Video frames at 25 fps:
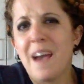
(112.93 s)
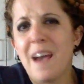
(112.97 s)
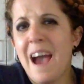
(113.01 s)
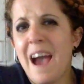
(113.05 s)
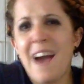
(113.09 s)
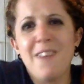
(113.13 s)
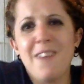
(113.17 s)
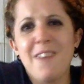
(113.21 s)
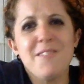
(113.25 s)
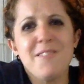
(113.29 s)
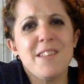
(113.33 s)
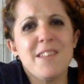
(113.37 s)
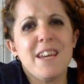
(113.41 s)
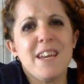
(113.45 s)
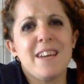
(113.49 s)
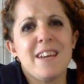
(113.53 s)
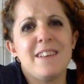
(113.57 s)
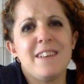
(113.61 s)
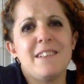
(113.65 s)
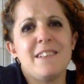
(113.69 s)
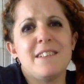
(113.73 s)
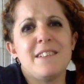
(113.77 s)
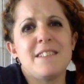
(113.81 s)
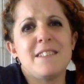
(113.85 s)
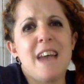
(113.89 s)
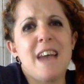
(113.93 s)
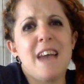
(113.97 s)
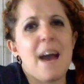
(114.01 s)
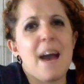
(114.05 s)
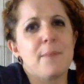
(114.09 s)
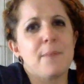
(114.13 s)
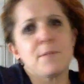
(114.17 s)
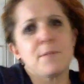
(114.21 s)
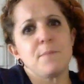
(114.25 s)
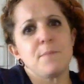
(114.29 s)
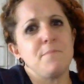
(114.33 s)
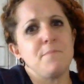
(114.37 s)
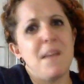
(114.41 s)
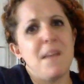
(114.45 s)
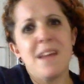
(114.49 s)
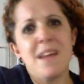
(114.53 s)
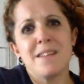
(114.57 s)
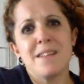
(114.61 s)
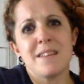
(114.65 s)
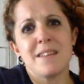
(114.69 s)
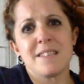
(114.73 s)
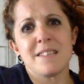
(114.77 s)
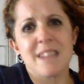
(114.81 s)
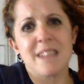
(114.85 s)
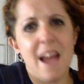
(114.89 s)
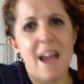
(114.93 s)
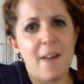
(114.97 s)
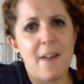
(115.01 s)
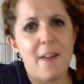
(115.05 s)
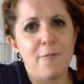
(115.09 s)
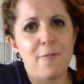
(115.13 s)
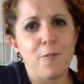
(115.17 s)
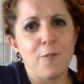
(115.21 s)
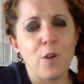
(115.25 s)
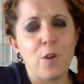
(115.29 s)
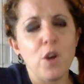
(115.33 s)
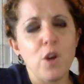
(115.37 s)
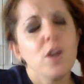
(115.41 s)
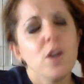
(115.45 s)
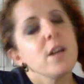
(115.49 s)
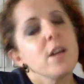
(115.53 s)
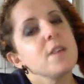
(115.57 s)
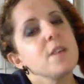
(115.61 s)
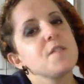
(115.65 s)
How are they going to adapt? Man doesn't have fur,